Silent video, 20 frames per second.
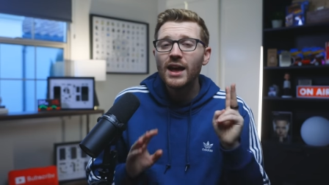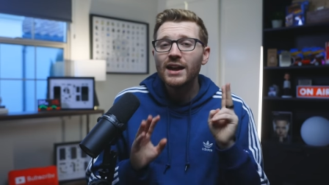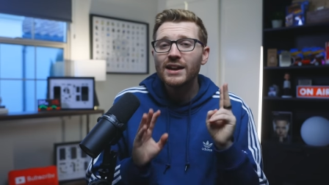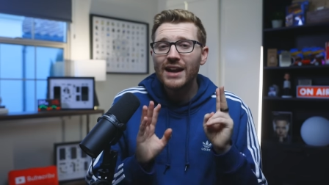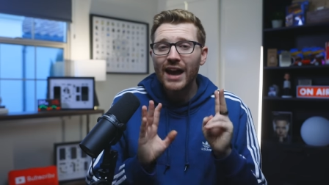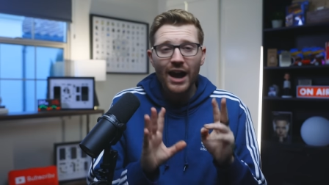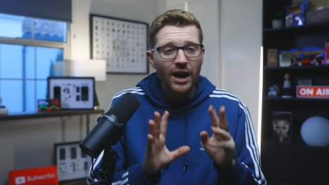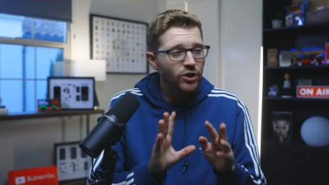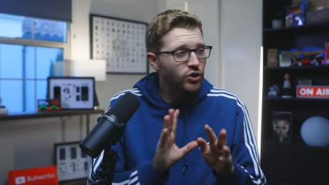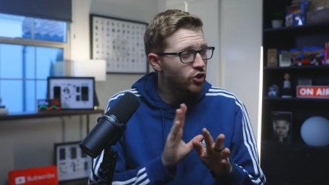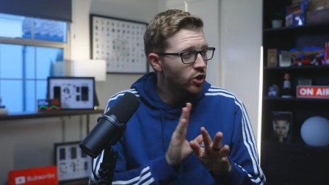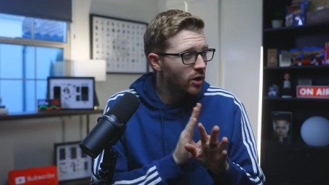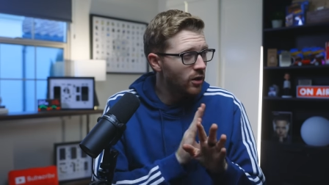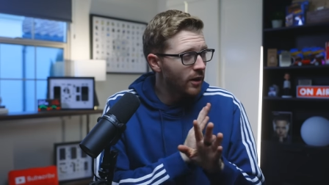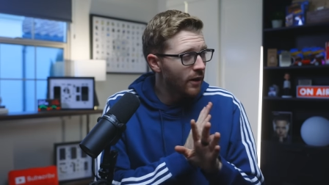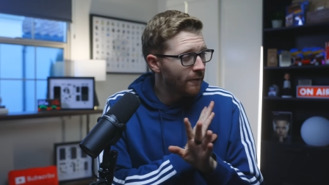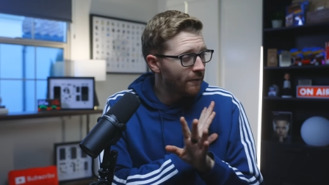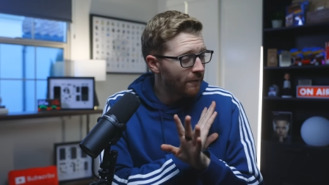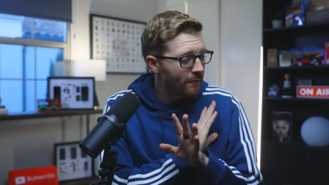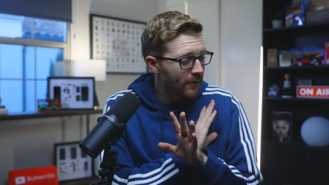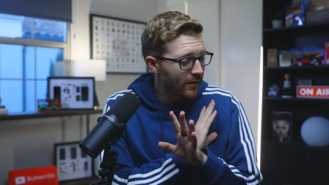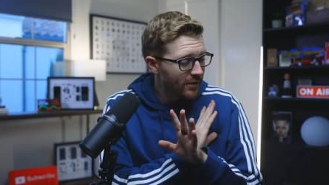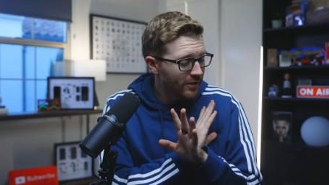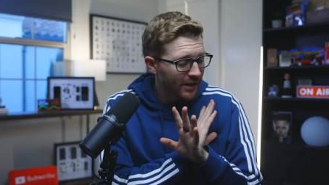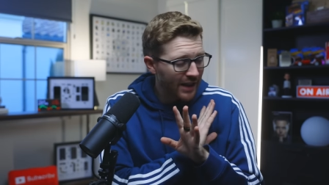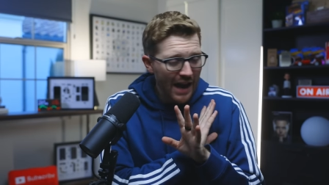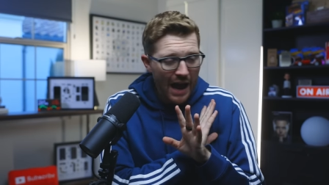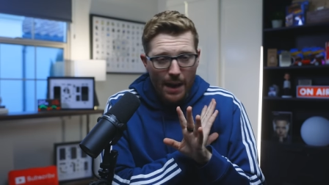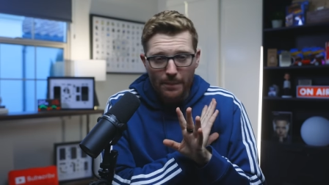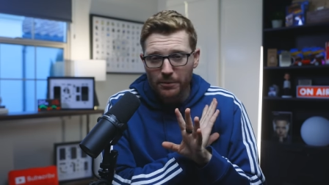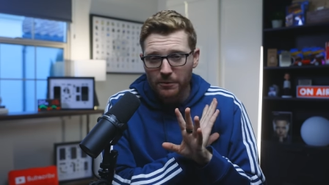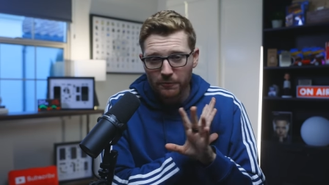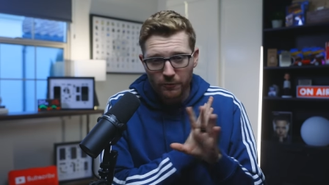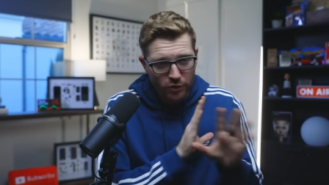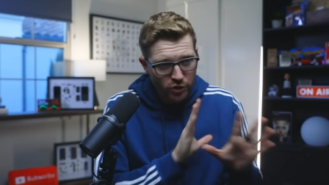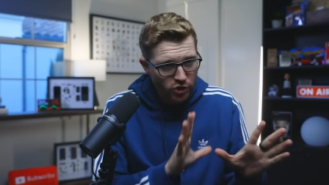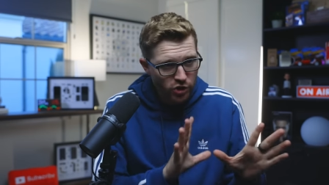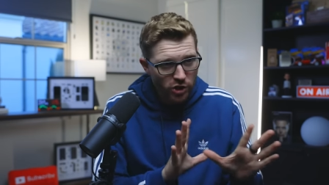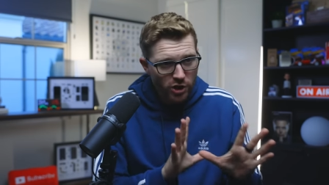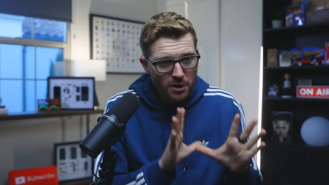Not sure if it's gonna happen
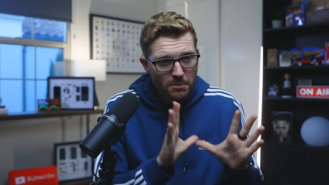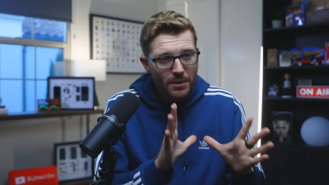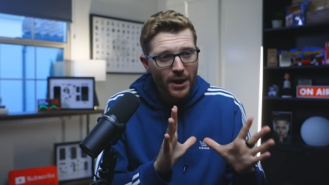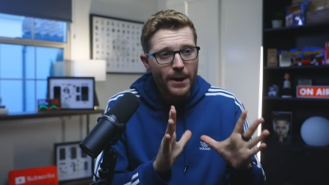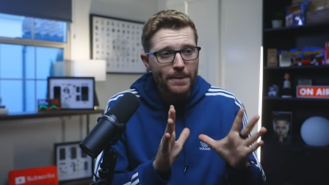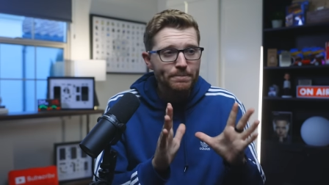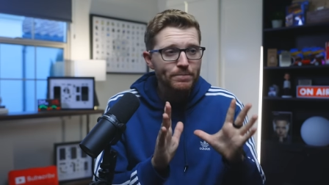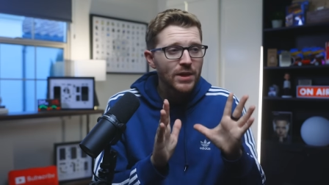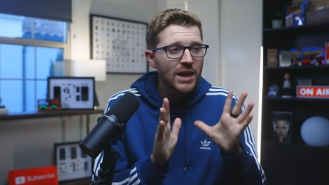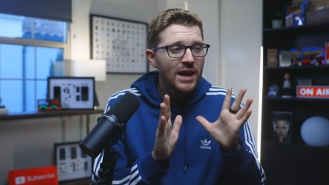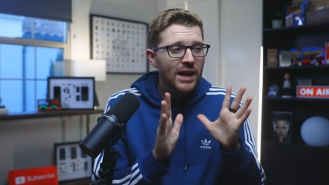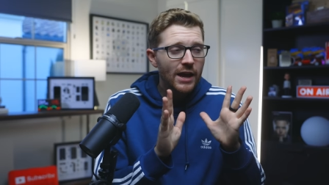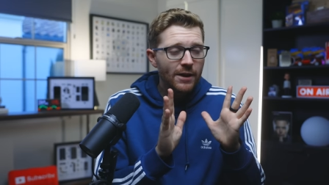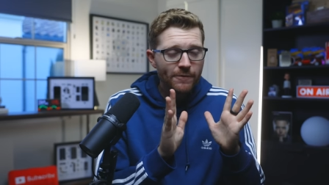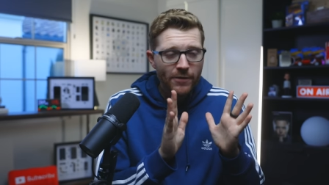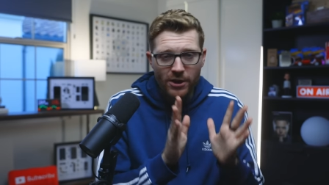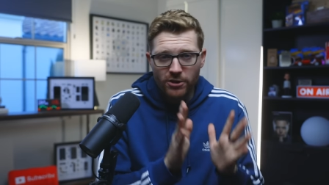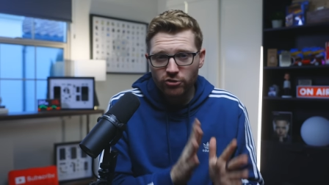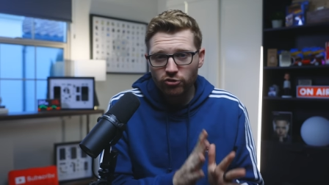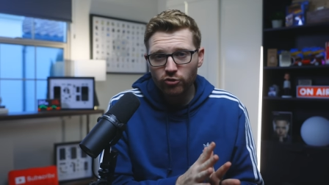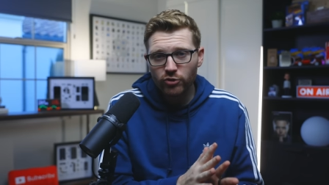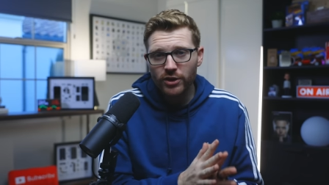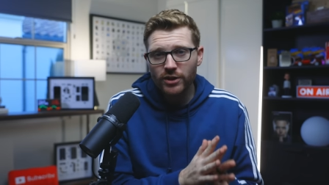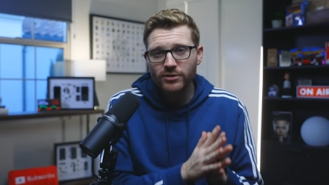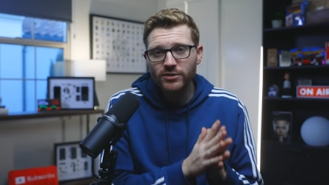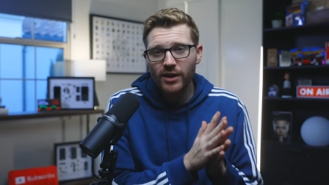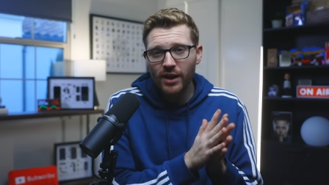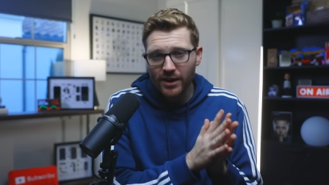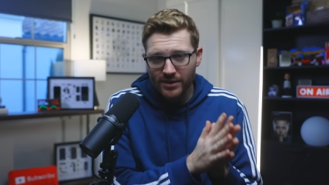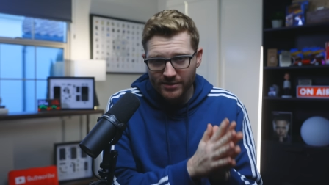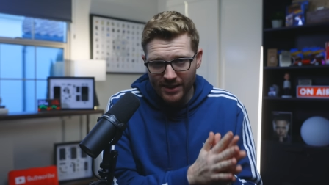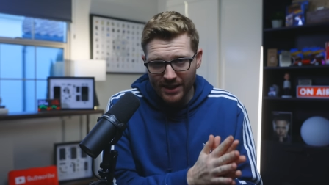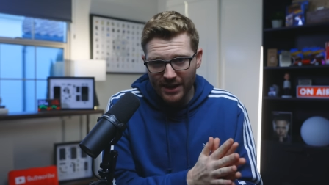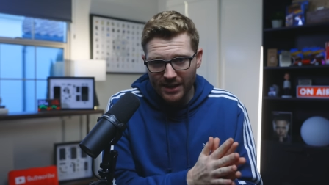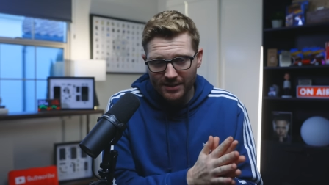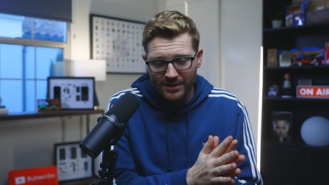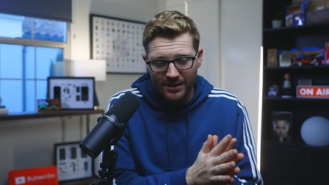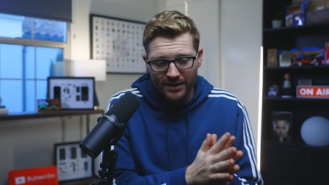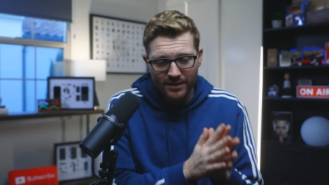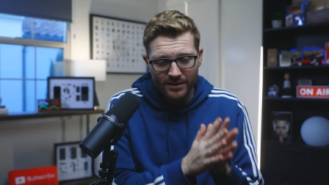for sure, but if history has taught us
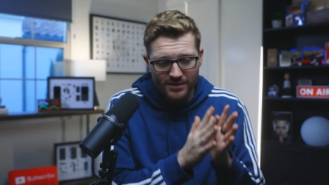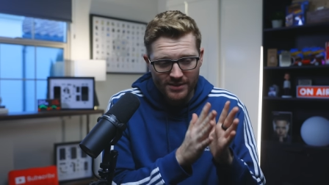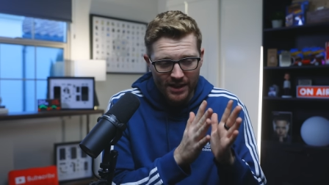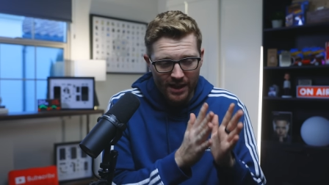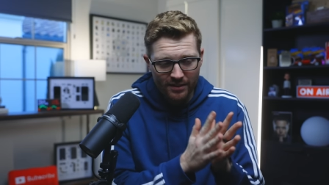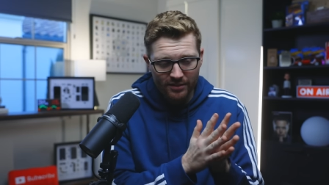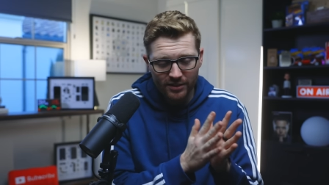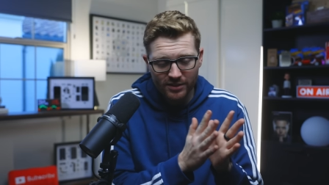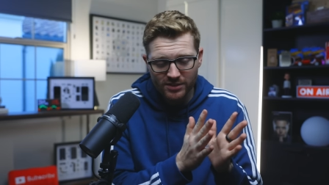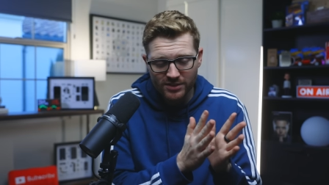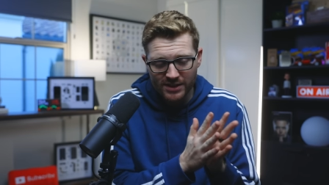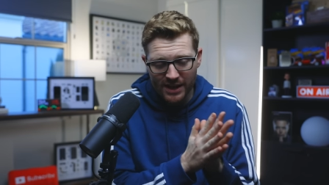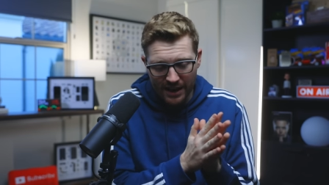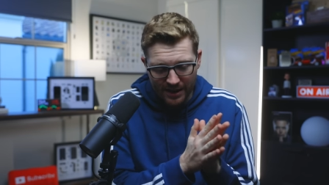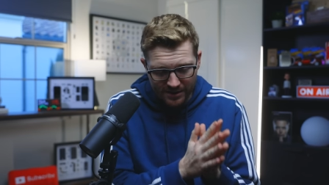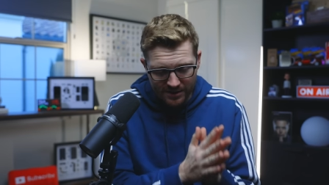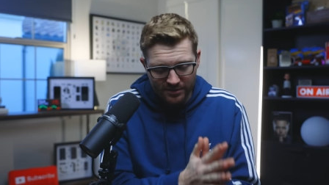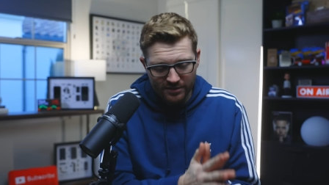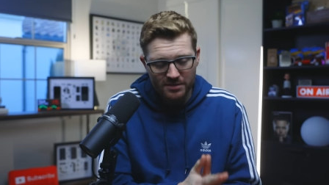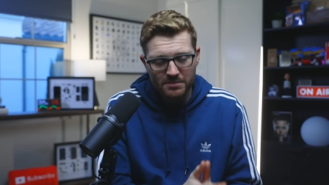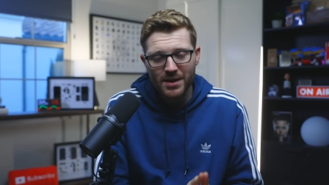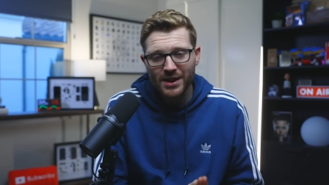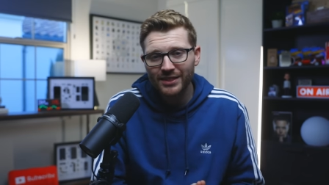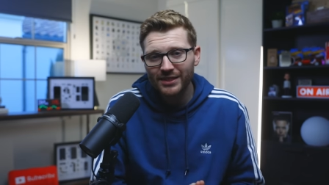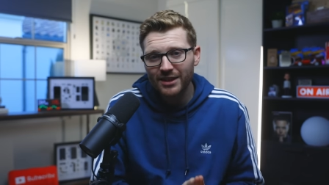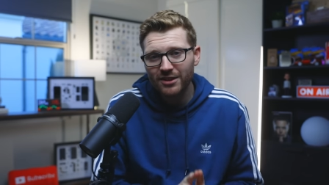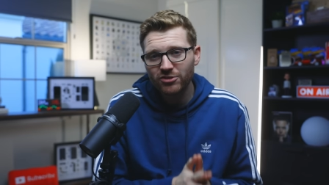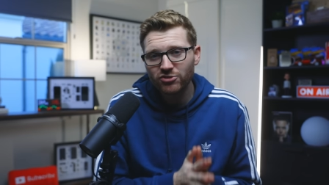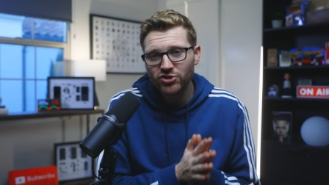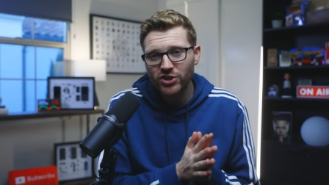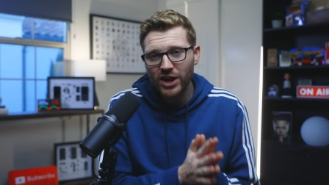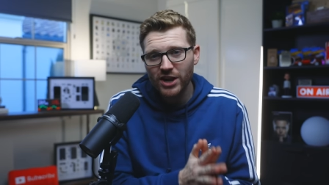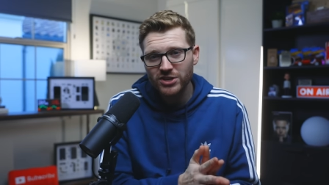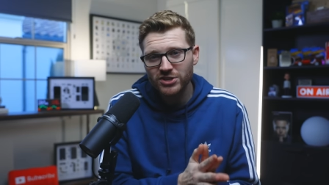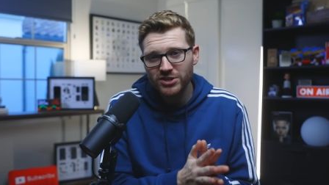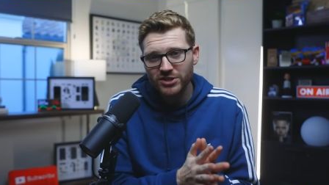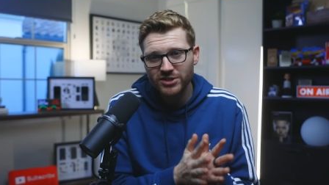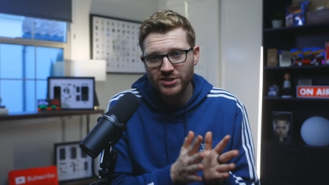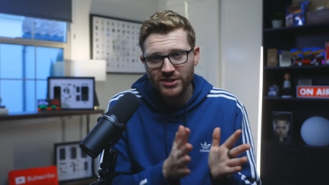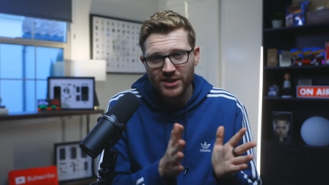anything, Tesla tends to make these
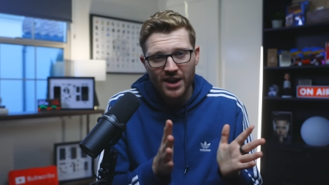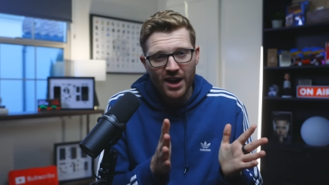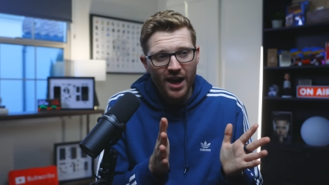changes